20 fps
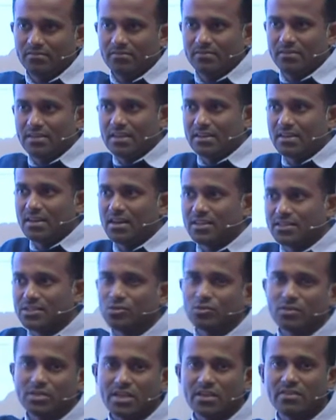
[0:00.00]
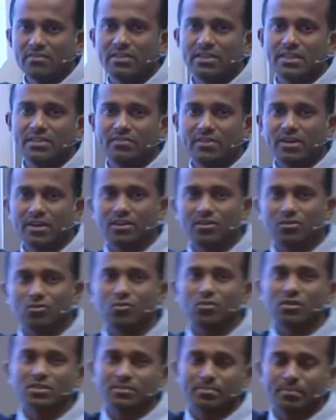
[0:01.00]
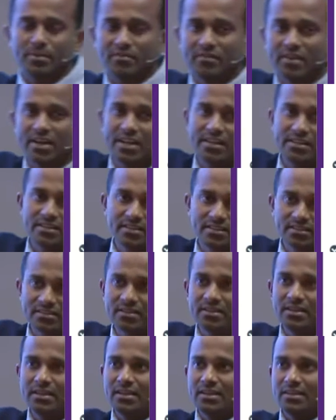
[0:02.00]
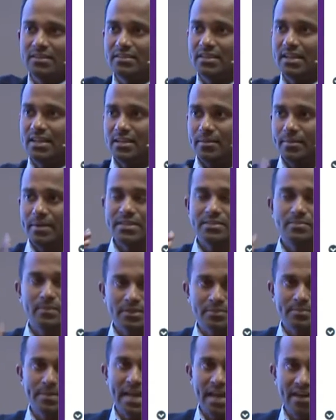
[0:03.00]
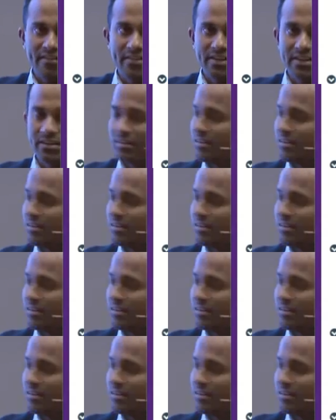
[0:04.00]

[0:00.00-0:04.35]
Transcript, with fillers: that are associated with different roles, privileges the enterprise must be having,